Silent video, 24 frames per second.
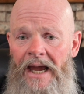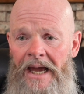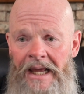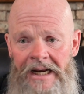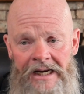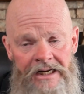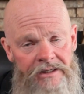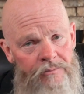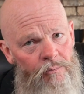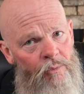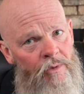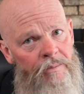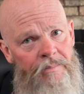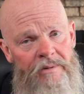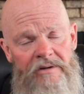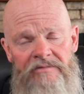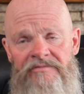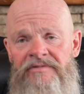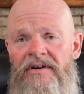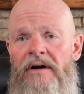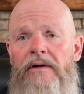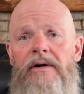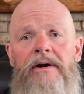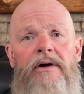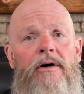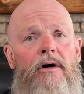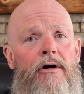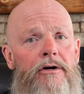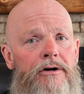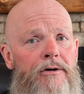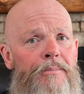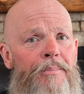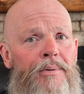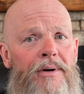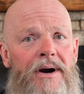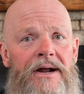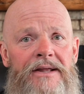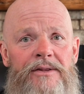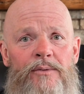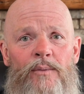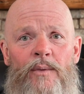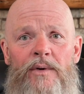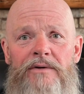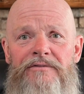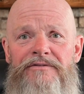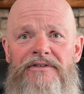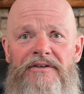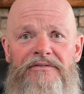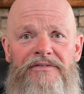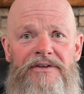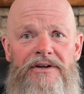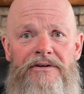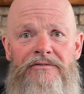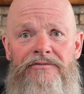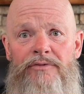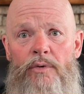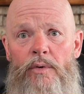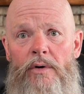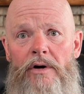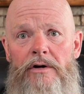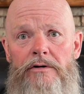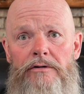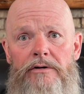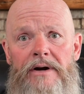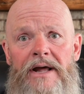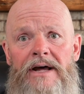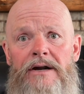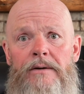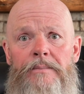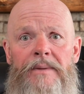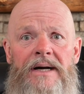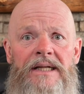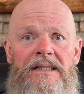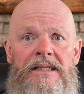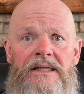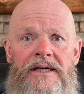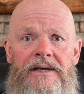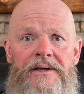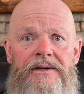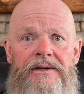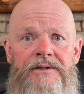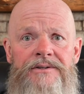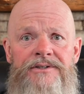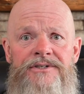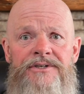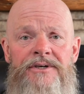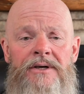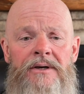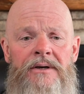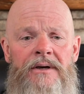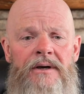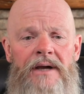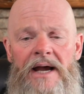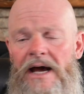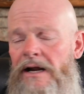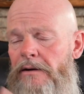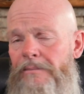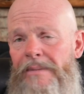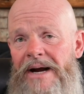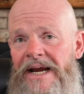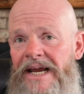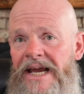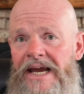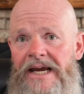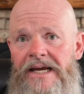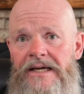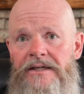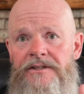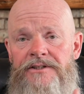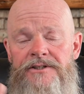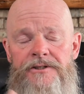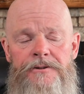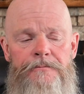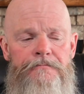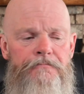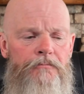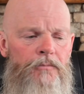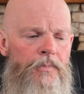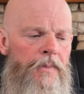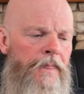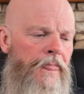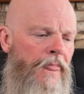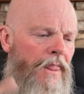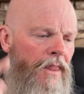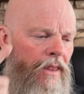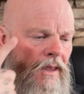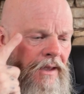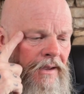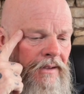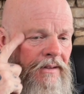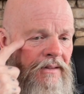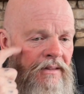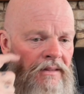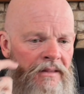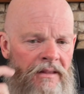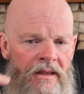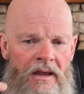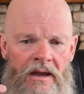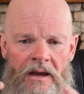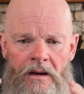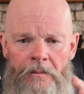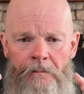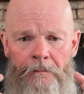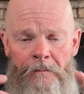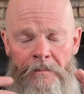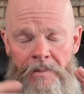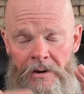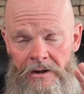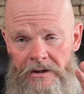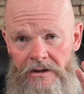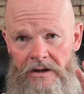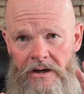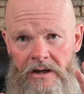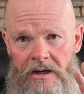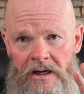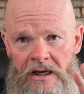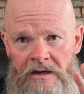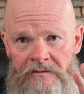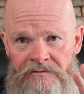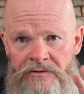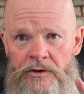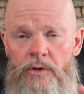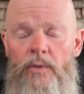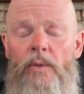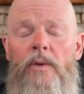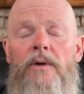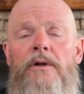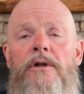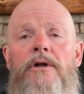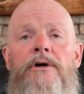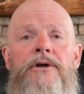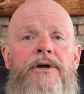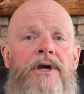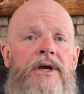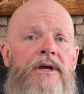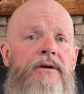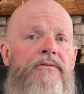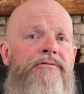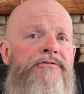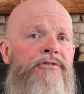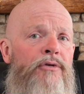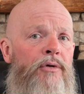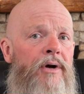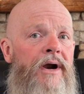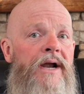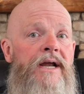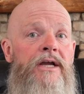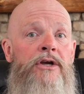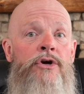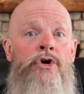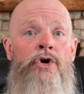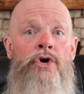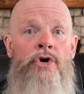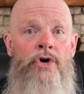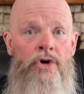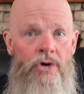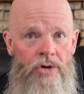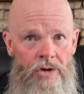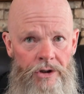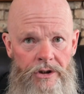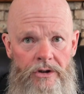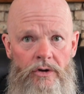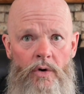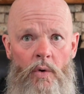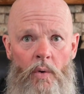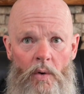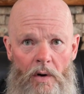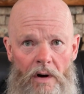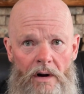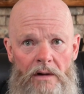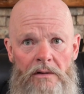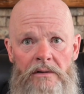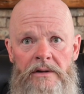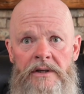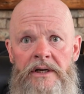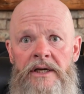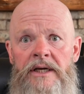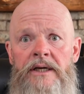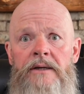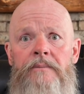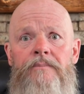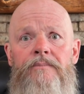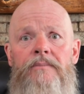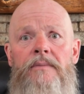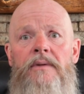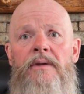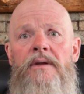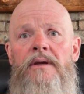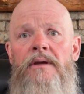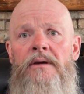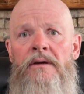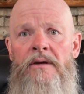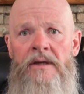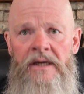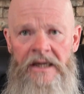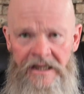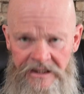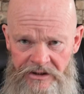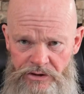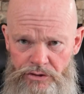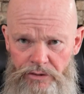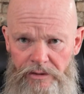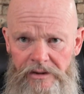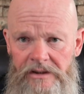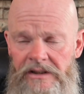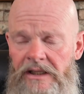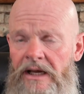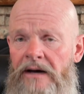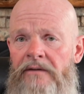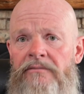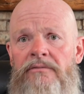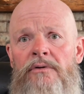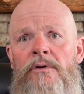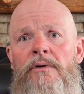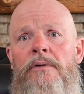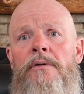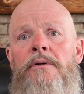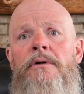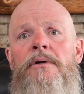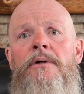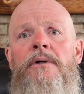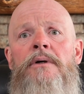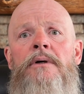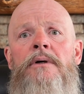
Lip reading: And it would be very hard to pry the 150-400 out of my lens, out of my hands. But if you are looking for a good quality, entry-level,